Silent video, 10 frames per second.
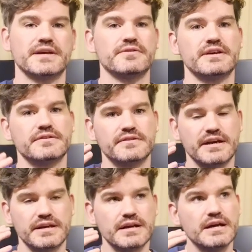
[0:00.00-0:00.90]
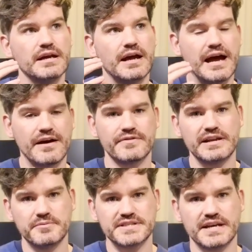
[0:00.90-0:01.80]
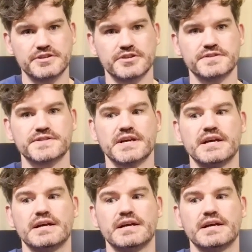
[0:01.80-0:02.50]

Now they have their limitations,